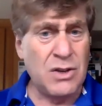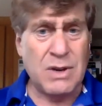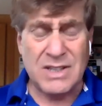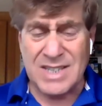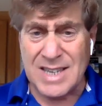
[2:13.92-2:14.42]
You
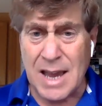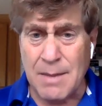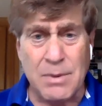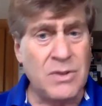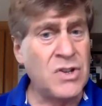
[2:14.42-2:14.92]
get
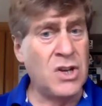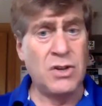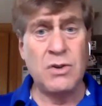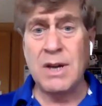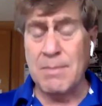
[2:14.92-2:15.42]
samples.
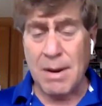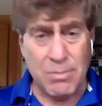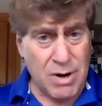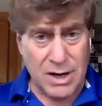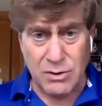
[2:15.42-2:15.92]
You get my
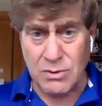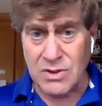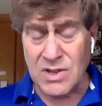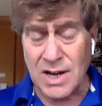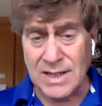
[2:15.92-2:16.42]
brand new
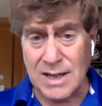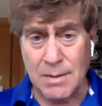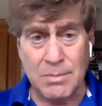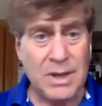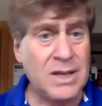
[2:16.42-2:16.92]
design
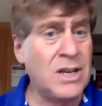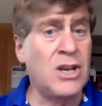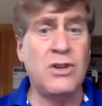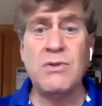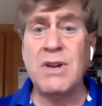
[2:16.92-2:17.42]
template.
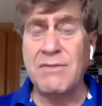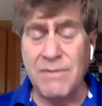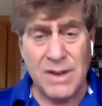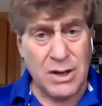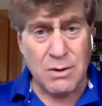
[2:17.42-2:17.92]
You get
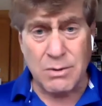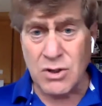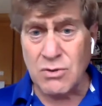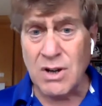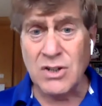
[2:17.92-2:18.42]
video
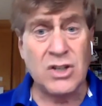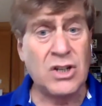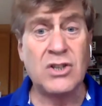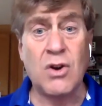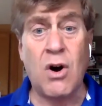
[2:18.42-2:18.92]
instruction.
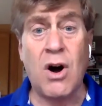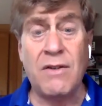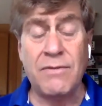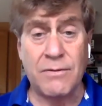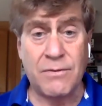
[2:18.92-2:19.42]
It's all
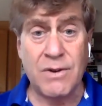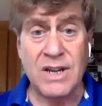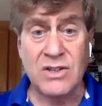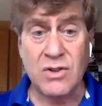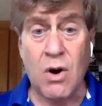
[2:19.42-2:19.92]
for free.
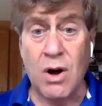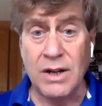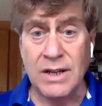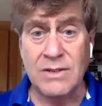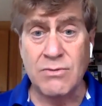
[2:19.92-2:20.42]
It's all
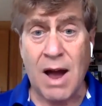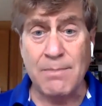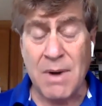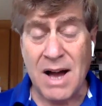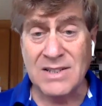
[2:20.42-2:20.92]
in
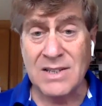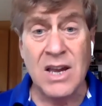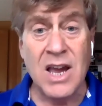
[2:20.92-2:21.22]
Dropbox.